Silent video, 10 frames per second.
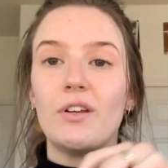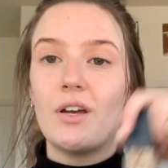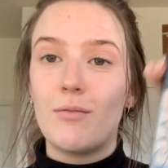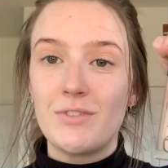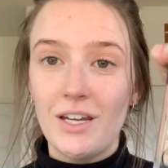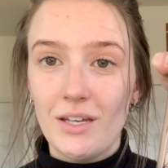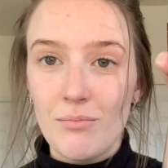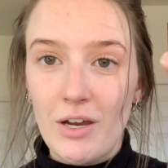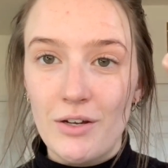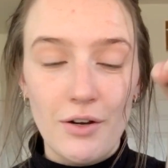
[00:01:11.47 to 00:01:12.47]
And I'm taking
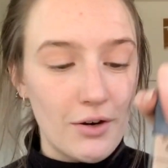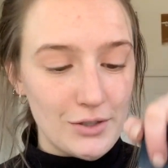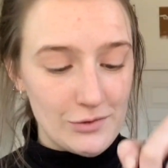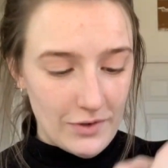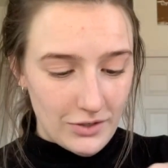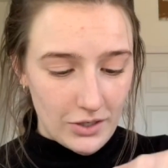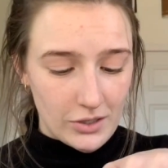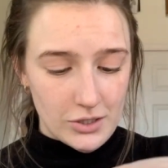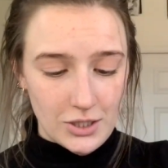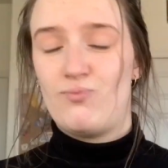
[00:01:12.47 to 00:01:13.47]
my NARS
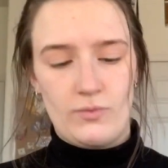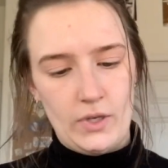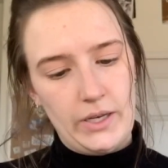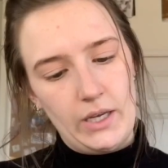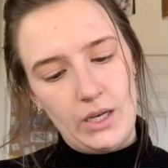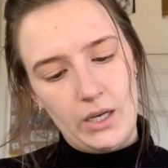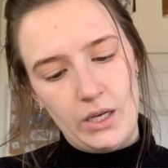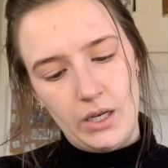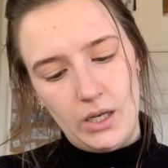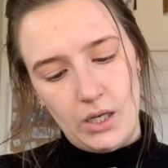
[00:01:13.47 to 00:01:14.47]
foundation
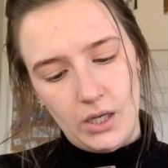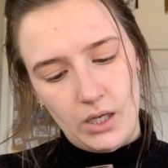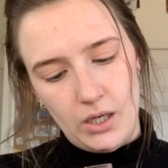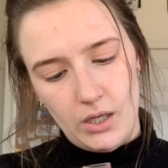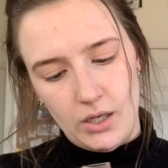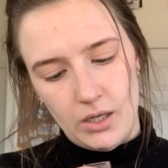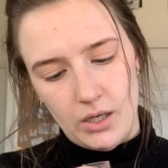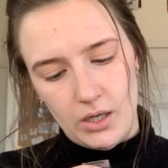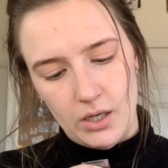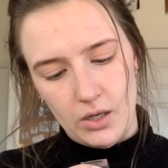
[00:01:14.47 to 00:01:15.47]

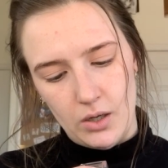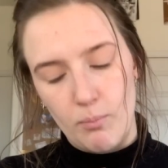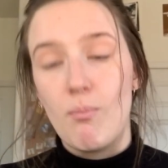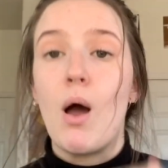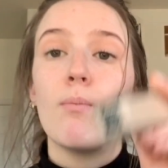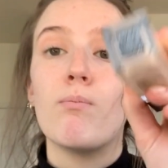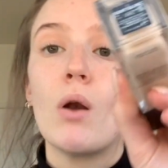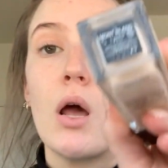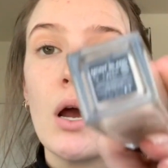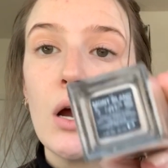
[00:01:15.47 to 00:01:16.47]
in Mont
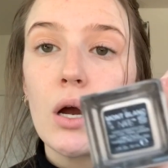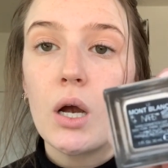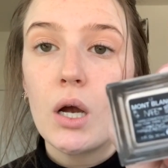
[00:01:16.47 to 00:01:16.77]
Blanc.